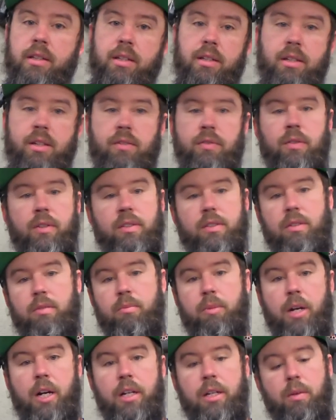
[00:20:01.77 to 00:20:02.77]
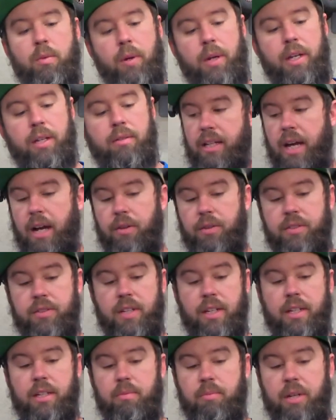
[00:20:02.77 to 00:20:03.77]
the difference in body weight. Now, the
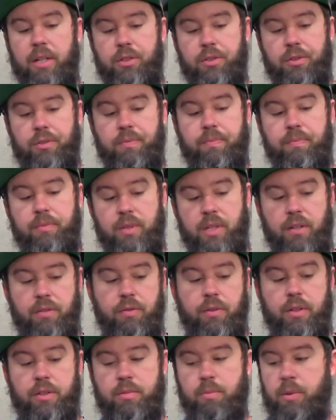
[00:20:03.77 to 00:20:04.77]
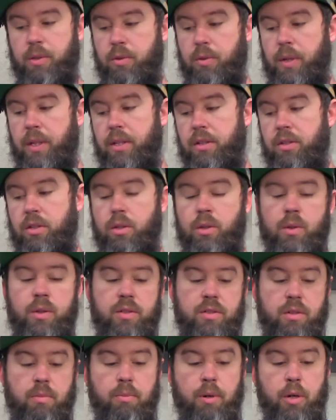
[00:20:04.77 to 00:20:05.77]
second major difference between the two
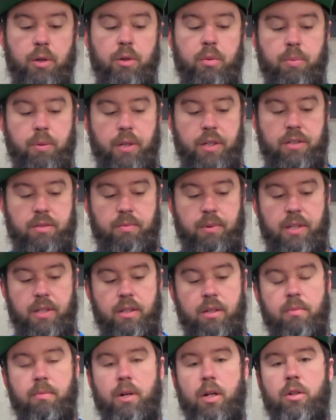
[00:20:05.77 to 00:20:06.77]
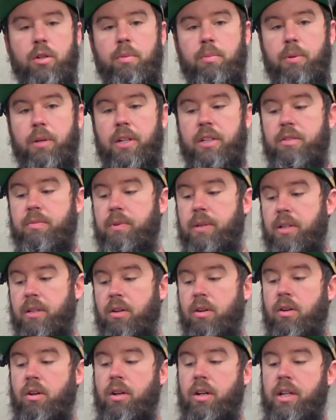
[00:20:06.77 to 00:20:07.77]
is the motor placement. The motor placement
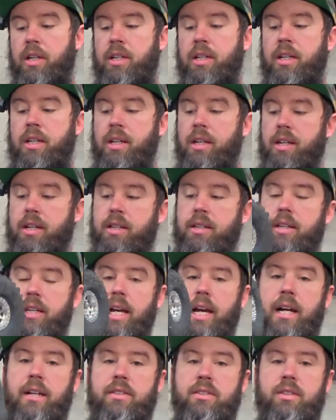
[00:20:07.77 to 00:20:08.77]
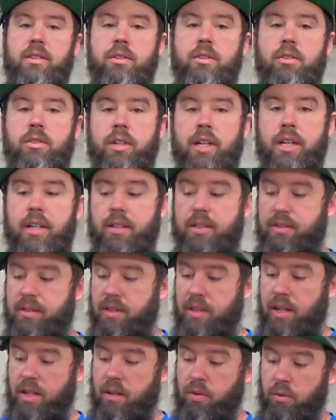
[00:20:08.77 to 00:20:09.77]
on the Axial
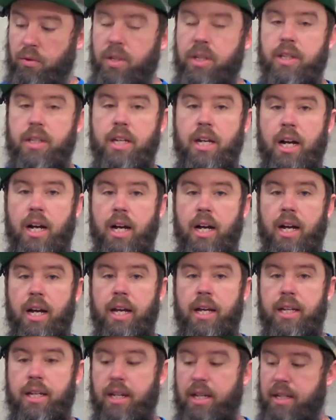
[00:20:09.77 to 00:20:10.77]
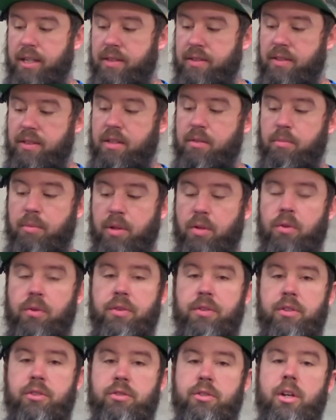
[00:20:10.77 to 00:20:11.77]
is really high and it's in the middle
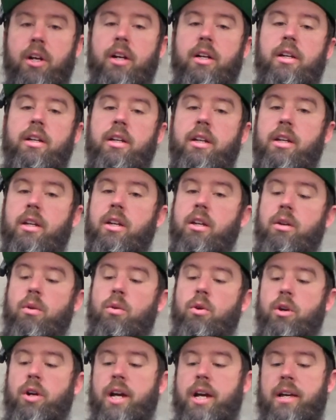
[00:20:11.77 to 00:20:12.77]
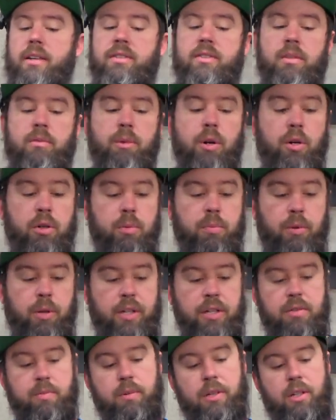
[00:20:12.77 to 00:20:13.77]
of the truck, whereas the motor
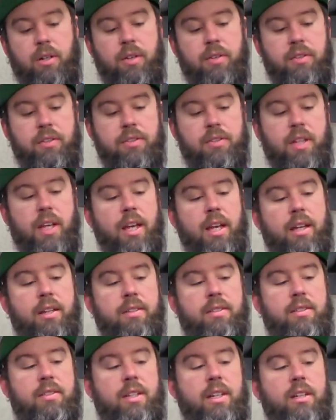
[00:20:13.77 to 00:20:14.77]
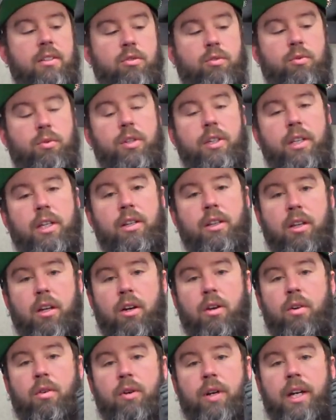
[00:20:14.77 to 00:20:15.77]
placement on the stance is really
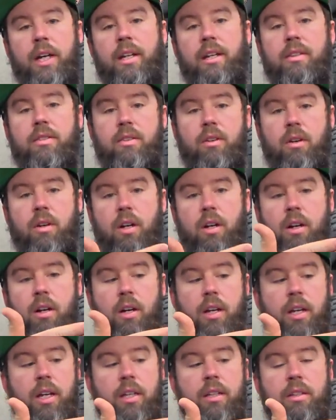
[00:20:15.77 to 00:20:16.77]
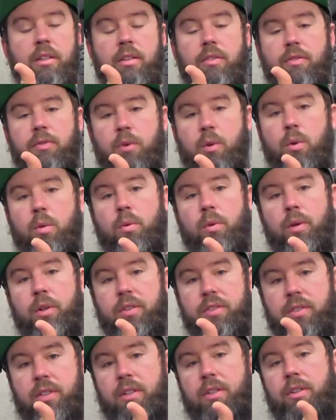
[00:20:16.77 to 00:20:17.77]
low and it's in the
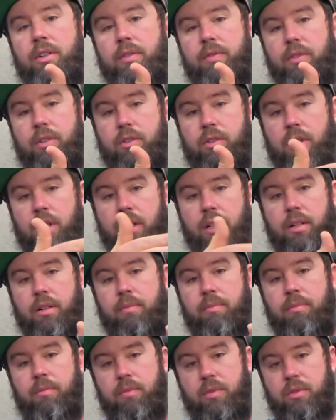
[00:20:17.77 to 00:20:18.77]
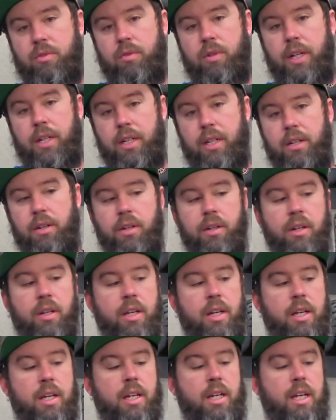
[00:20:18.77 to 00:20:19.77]
forward center of the truck. It's right here.
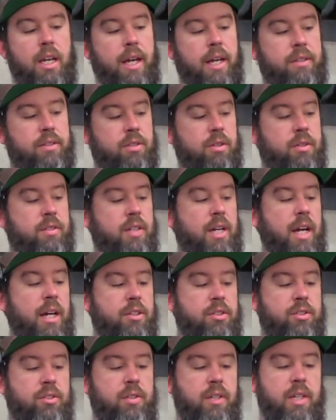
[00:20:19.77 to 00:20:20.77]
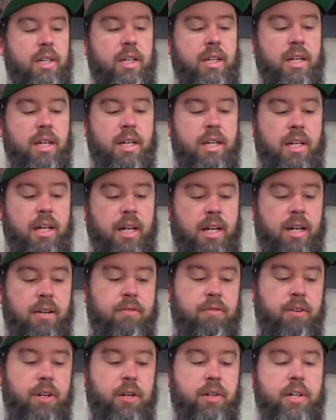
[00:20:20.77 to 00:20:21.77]
And so it's actually
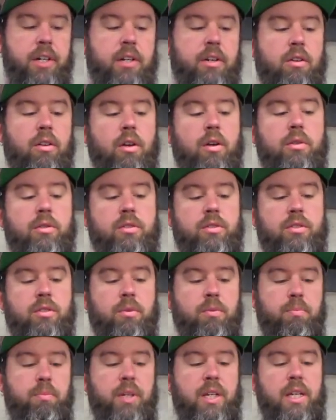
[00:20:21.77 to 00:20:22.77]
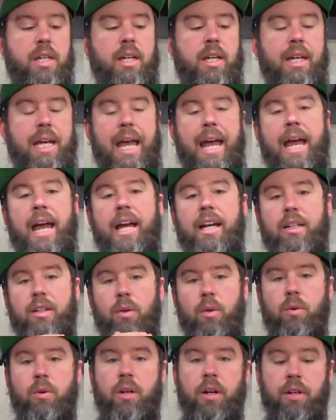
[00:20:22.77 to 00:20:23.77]
very close to being at
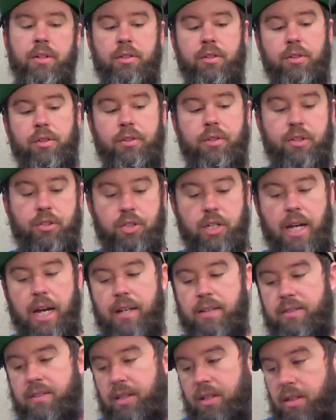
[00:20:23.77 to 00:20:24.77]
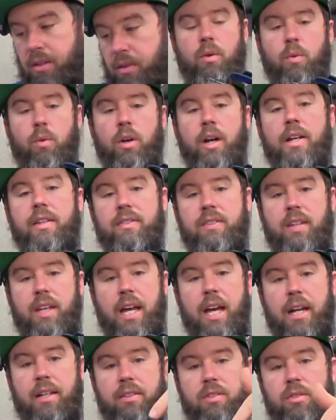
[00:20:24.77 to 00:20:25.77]
or under the chassis, whereas the
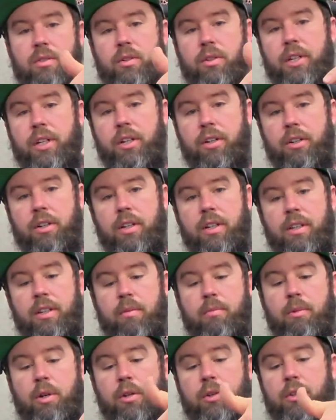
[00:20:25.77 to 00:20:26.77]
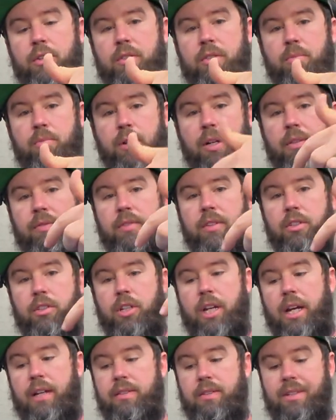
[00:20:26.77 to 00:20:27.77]
Axial here, the motor is above the
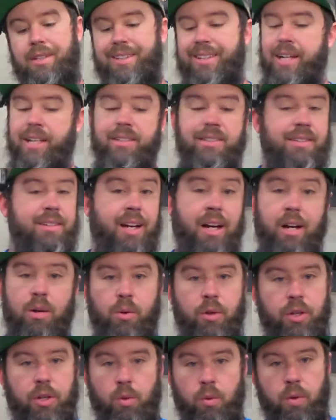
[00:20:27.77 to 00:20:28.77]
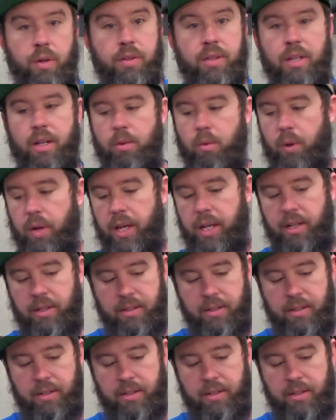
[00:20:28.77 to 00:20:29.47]
chassis, and that's not where you want that weight.